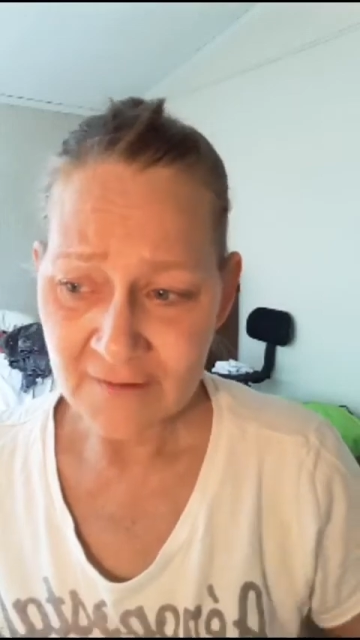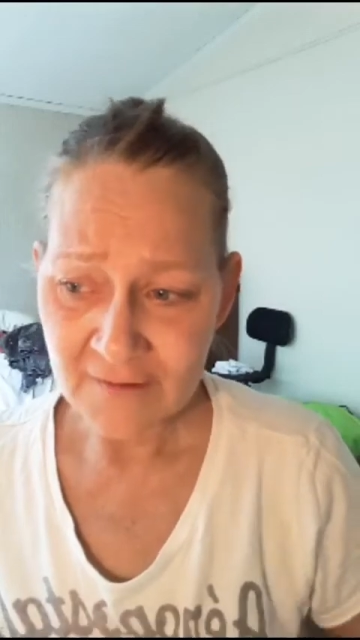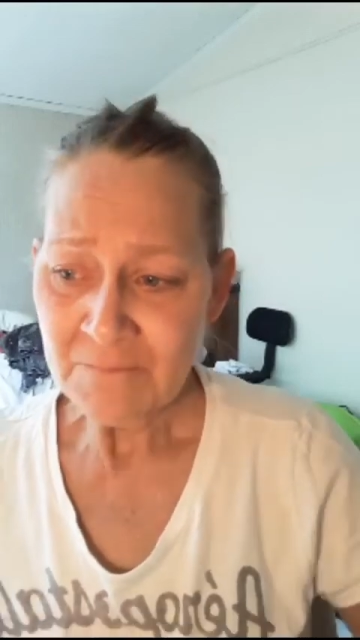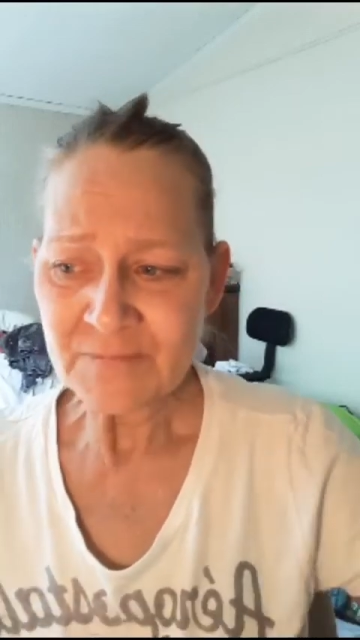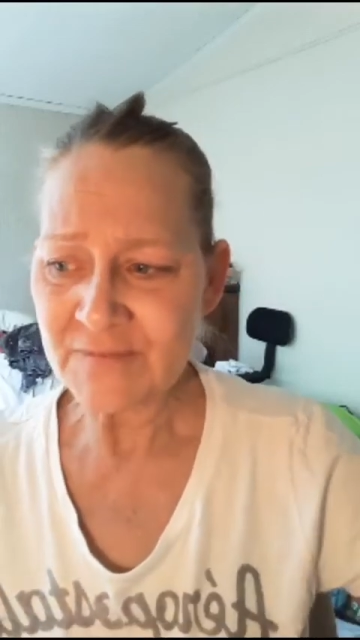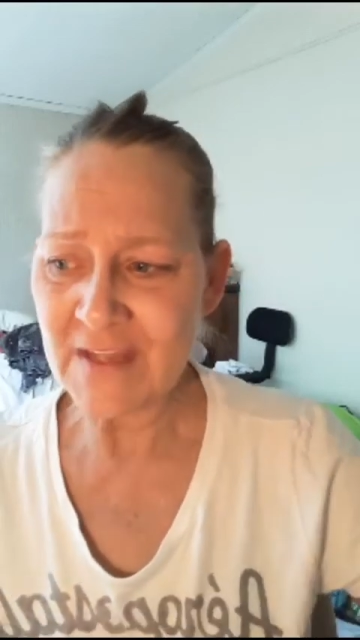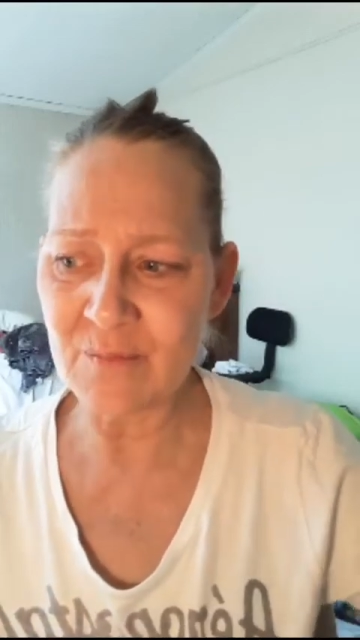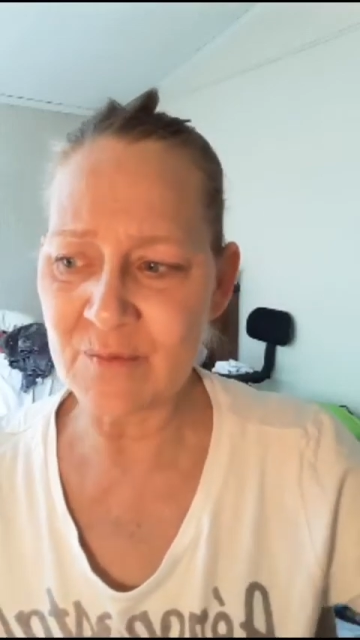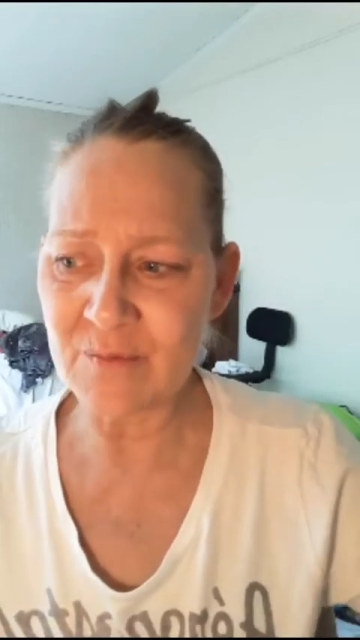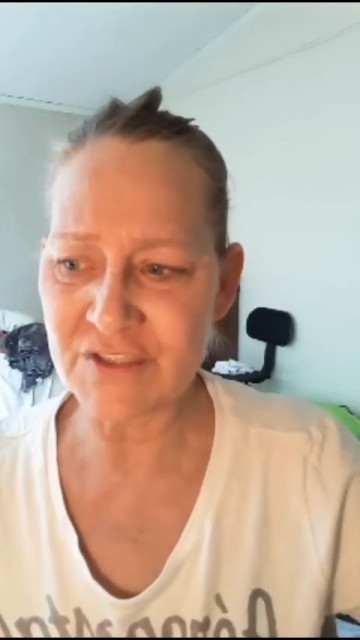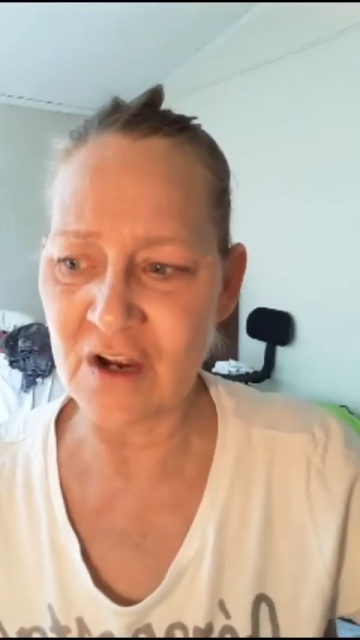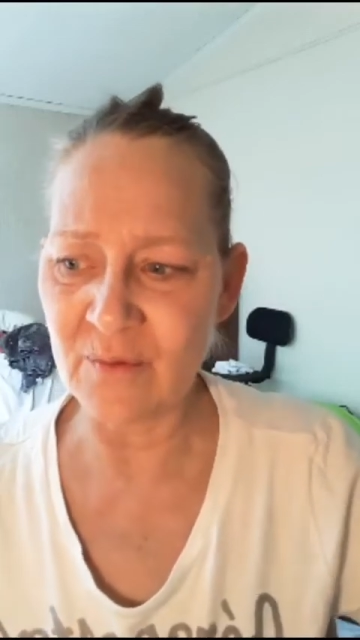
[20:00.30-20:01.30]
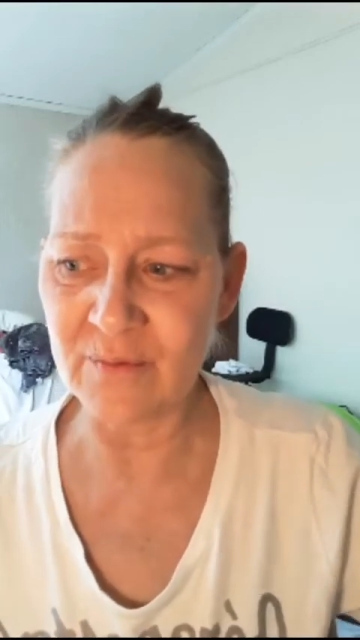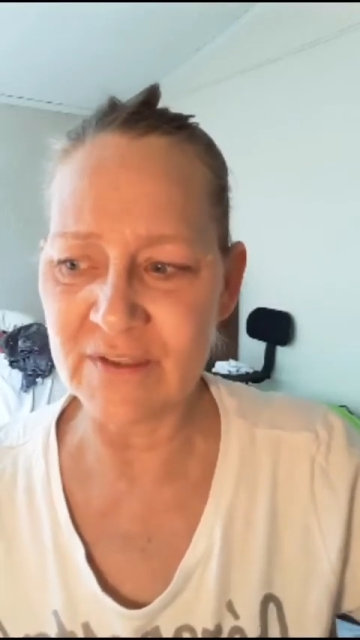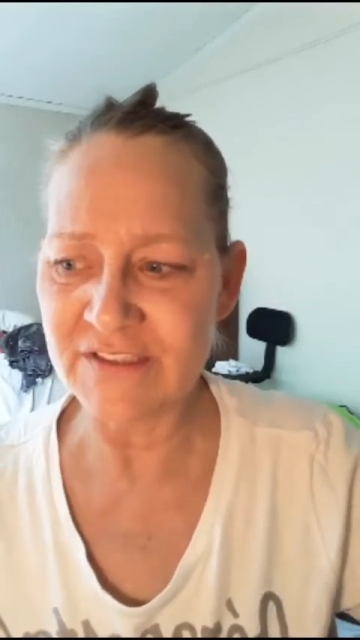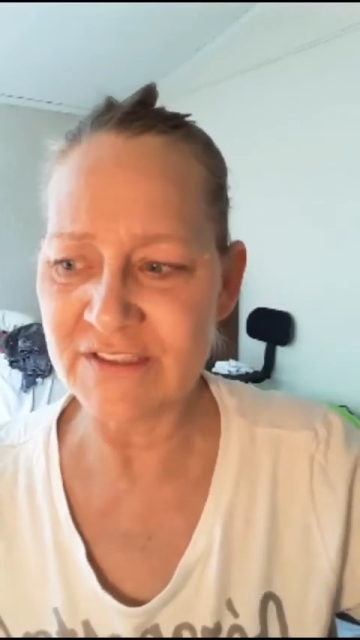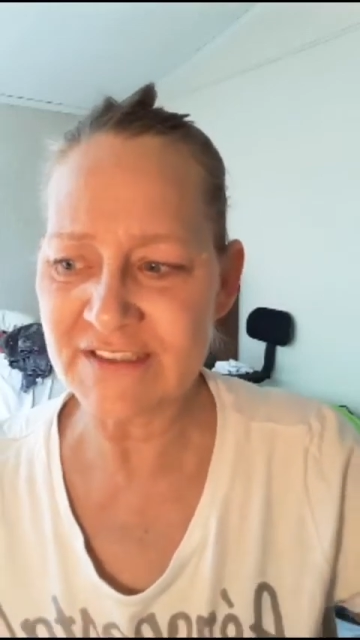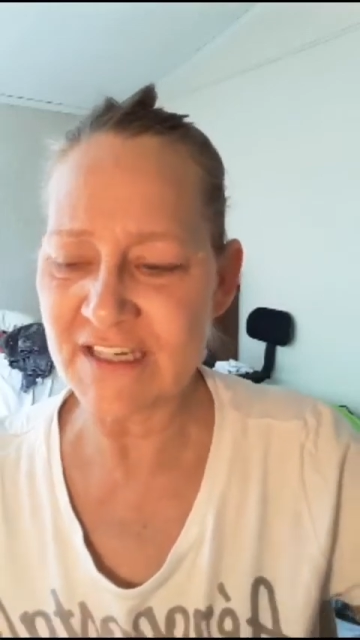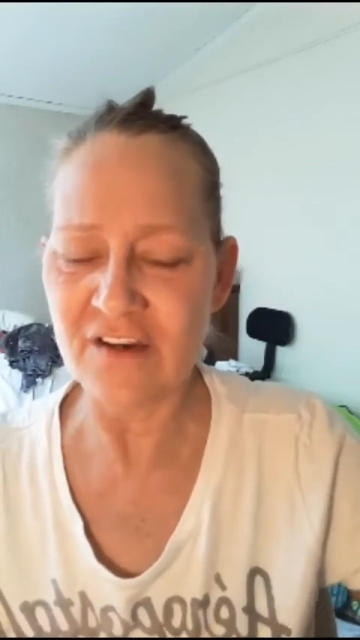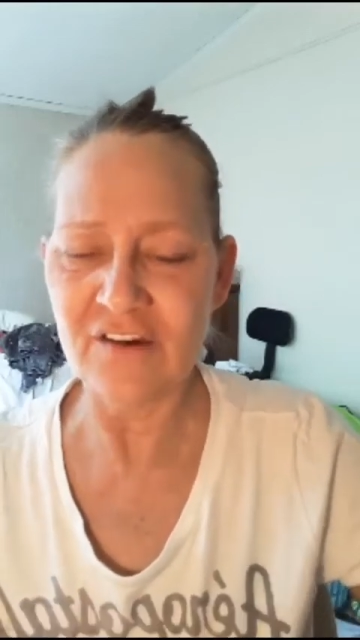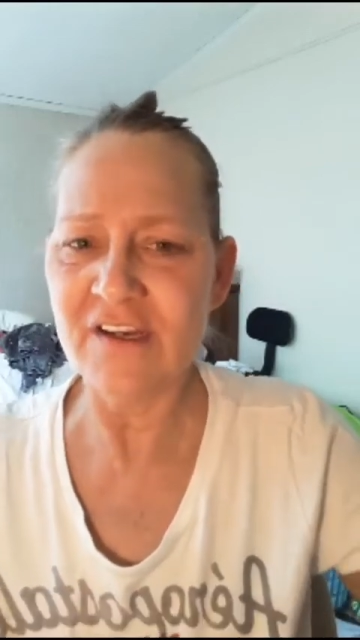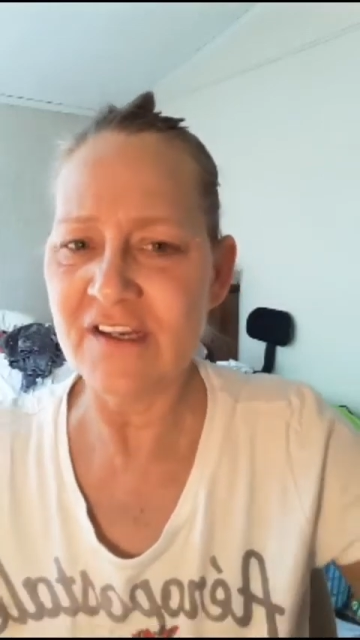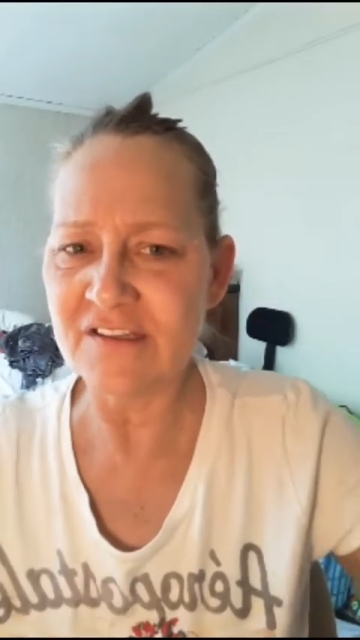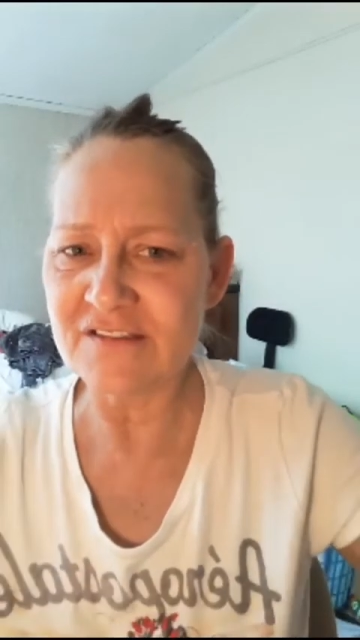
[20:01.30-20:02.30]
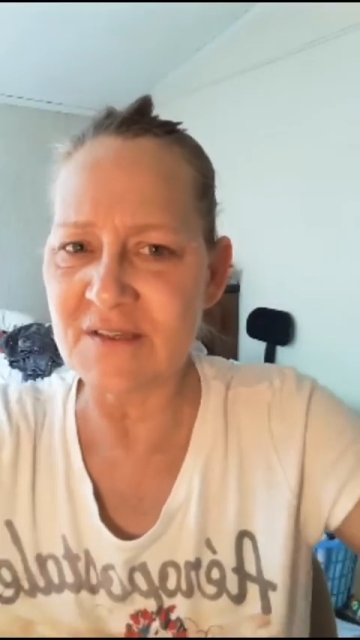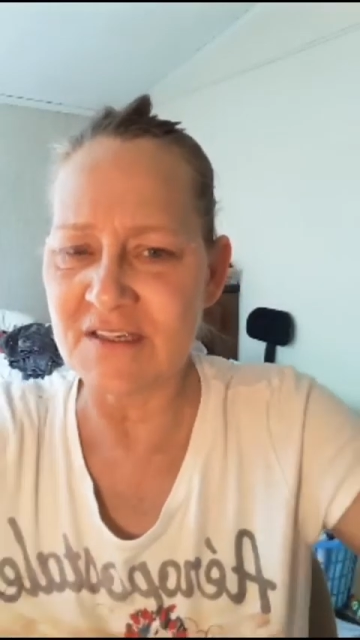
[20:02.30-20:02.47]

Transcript: That one's not really scary. It's